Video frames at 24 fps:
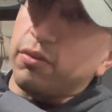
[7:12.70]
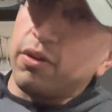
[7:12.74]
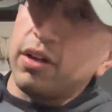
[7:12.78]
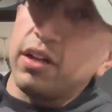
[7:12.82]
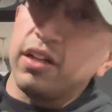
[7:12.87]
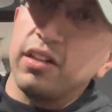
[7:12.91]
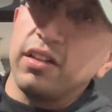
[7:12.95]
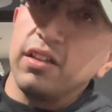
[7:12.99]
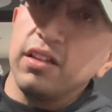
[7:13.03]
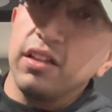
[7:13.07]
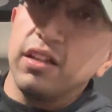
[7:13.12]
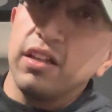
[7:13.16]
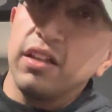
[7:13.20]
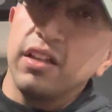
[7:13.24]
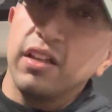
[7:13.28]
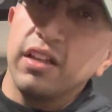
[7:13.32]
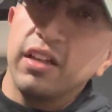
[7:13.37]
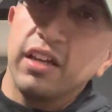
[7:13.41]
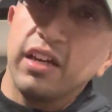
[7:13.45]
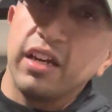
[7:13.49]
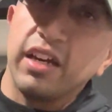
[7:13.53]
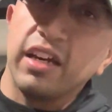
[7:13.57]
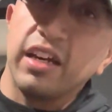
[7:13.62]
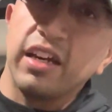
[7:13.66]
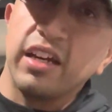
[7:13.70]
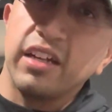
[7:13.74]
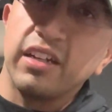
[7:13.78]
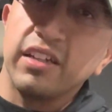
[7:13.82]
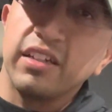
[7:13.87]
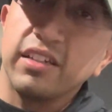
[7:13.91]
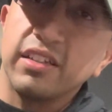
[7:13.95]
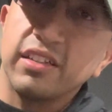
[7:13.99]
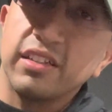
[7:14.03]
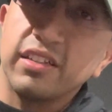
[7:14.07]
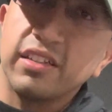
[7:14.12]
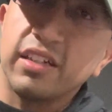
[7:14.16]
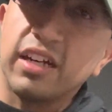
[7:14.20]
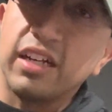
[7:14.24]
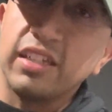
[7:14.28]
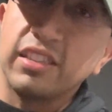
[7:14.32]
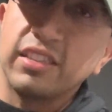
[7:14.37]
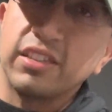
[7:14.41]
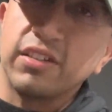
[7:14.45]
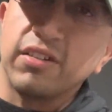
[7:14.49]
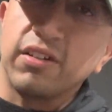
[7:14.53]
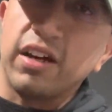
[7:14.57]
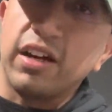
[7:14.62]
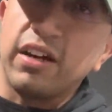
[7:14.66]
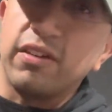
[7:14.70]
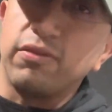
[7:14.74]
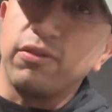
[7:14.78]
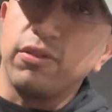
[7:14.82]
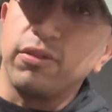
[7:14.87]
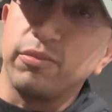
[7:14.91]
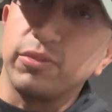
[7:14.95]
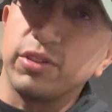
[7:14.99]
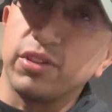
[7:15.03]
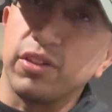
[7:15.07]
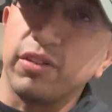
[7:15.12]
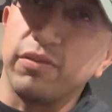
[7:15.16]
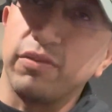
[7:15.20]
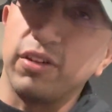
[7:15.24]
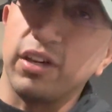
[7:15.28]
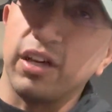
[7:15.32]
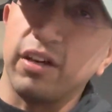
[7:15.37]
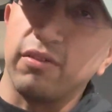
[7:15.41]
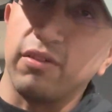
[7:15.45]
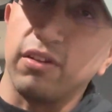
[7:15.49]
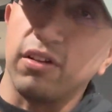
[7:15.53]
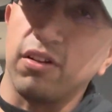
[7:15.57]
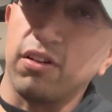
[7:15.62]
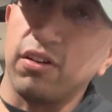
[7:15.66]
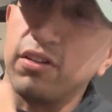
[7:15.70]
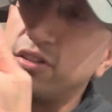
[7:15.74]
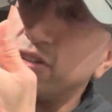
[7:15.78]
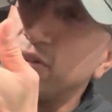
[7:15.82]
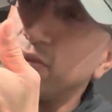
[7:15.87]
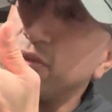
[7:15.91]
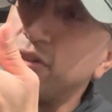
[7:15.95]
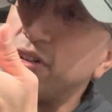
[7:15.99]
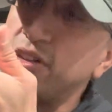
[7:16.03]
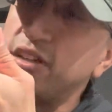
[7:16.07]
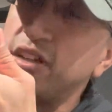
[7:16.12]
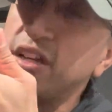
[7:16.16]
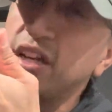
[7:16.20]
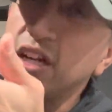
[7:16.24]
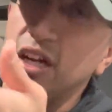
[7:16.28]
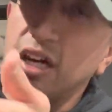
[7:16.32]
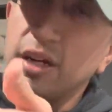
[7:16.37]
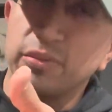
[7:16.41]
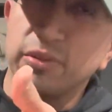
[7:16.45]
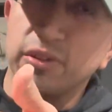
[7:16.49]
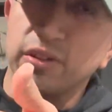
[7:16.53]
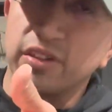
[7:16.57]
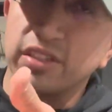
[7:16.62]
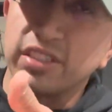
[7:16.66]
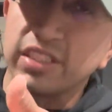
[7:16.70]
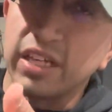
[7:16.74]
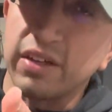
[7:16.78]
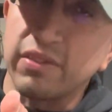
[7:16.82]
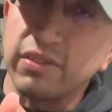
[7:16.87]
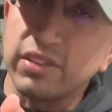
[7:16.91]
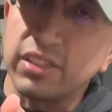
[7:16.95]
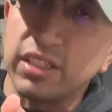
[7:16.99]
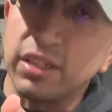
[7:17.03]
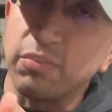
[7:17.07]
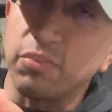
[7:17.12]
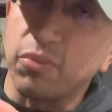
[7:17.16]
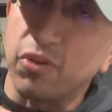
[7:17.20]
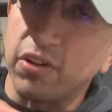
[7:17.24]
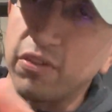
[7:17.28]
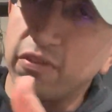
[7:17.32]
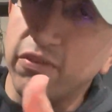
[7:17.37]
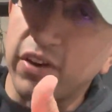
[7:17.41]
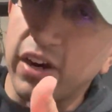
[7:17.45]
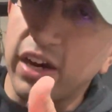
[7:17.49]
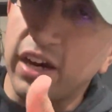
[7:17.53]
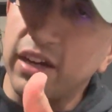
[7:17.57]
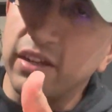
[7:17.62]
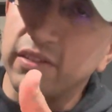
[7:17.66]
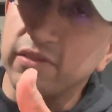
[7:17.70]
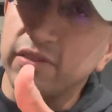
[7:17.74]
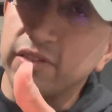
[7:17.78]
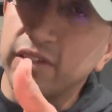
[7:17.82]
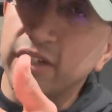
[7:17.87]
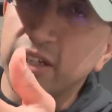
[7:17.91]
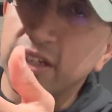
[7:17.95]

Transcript: well. And I still have room. So if you have a larger one, up to a 17.5